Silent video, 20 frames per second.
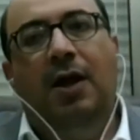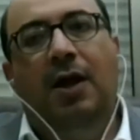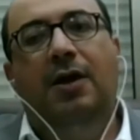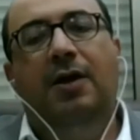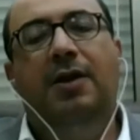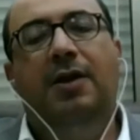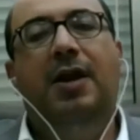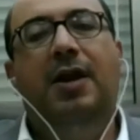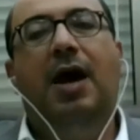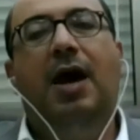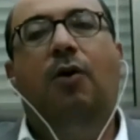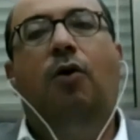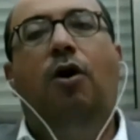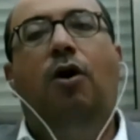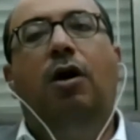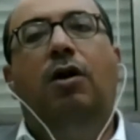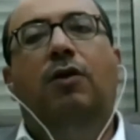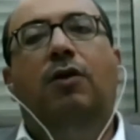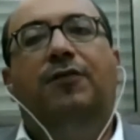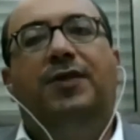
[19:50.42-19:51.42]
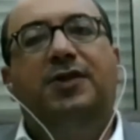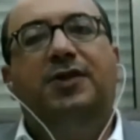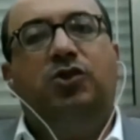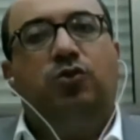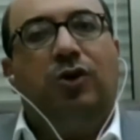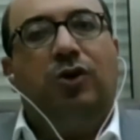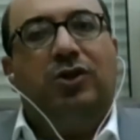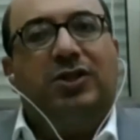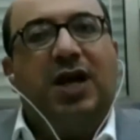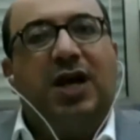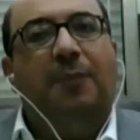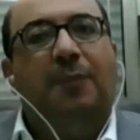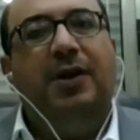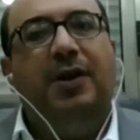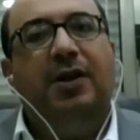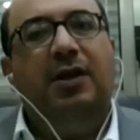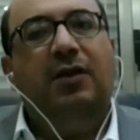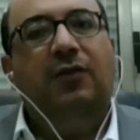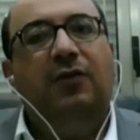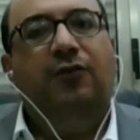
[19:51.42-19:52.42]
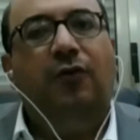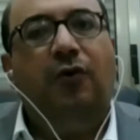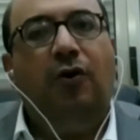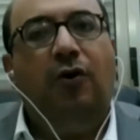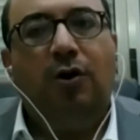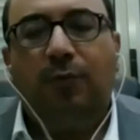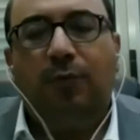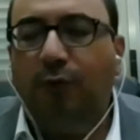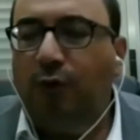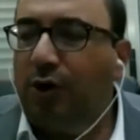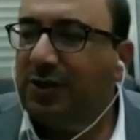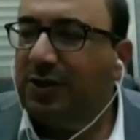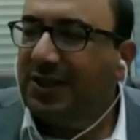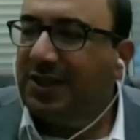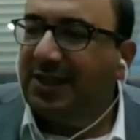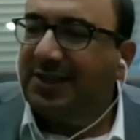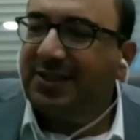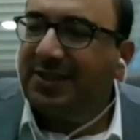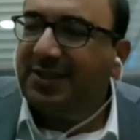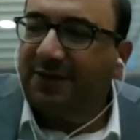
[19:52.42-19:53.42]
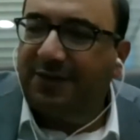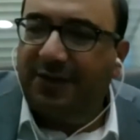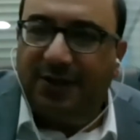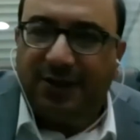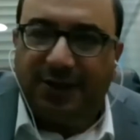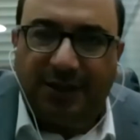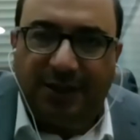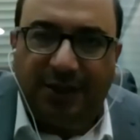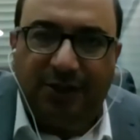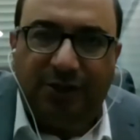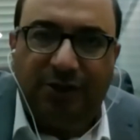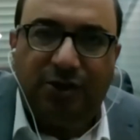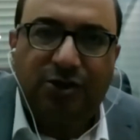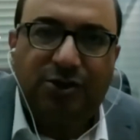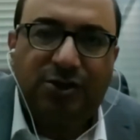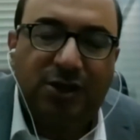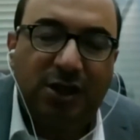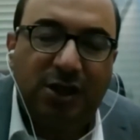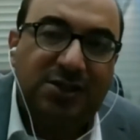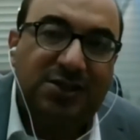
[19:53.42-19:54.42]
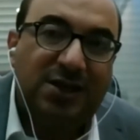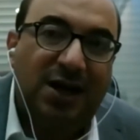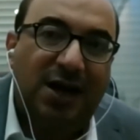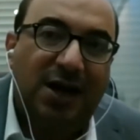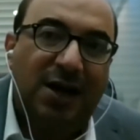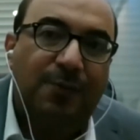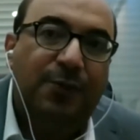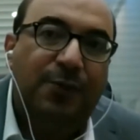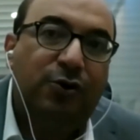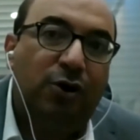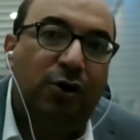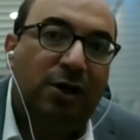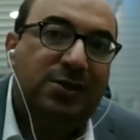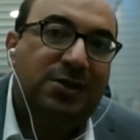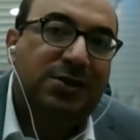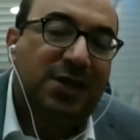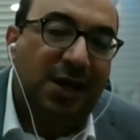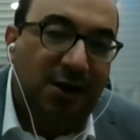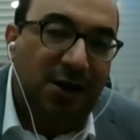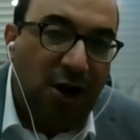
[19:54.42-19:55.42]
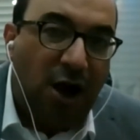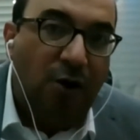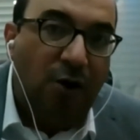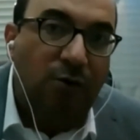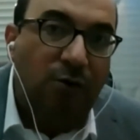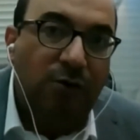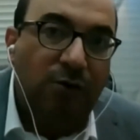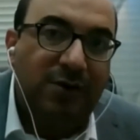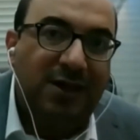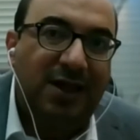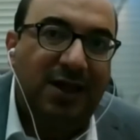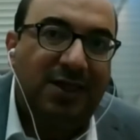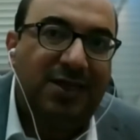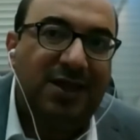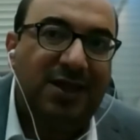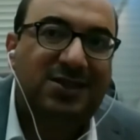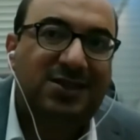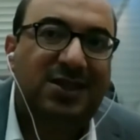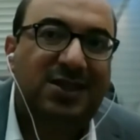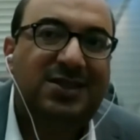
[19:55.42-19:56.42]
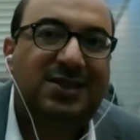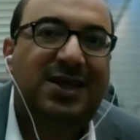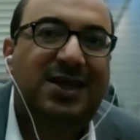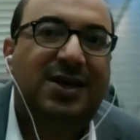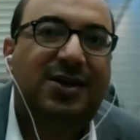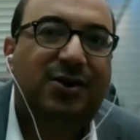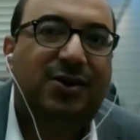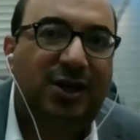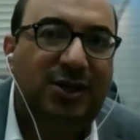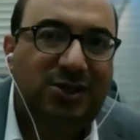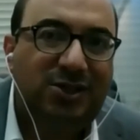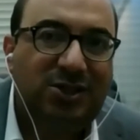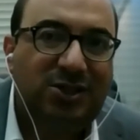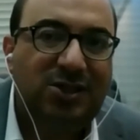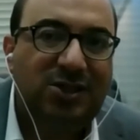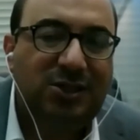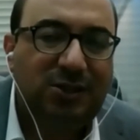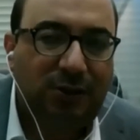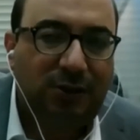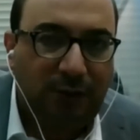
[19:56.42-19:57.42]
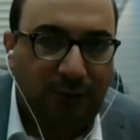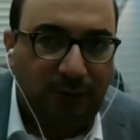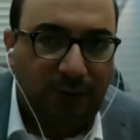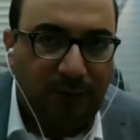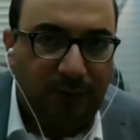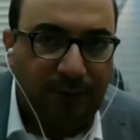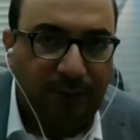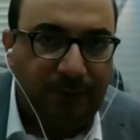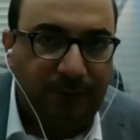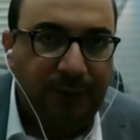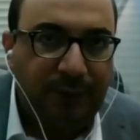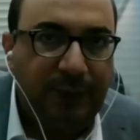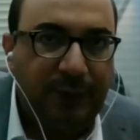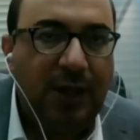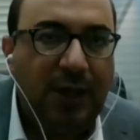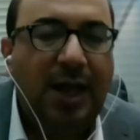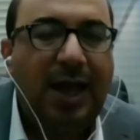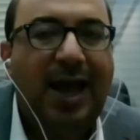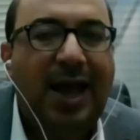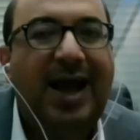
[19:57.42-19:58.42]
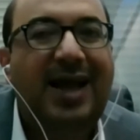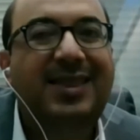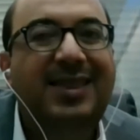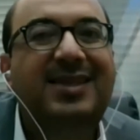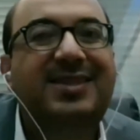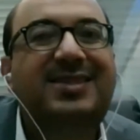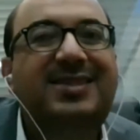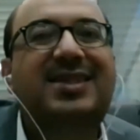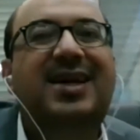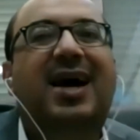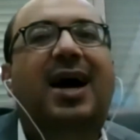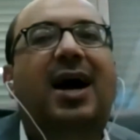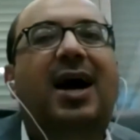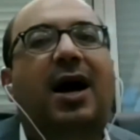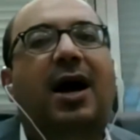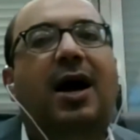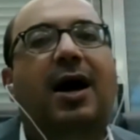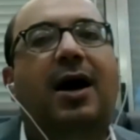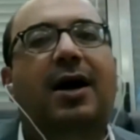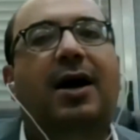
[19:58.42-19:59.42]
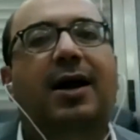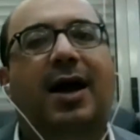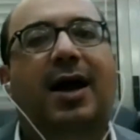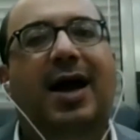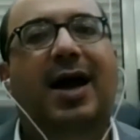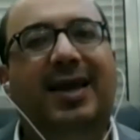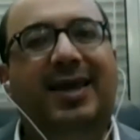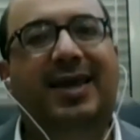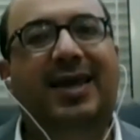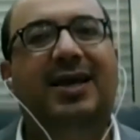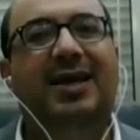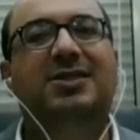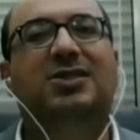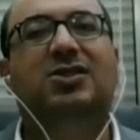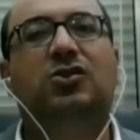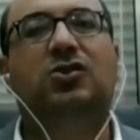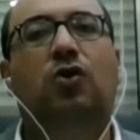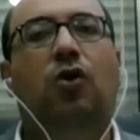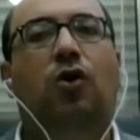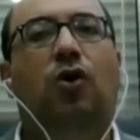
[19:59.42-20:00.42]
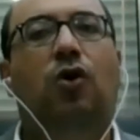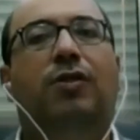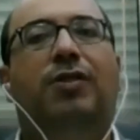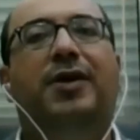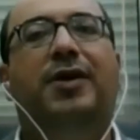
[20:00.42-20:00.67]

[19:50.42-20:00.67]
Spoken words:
Now, all of this was happening for more than 17 years. Israel, because they know that this is a racist law and it's against all the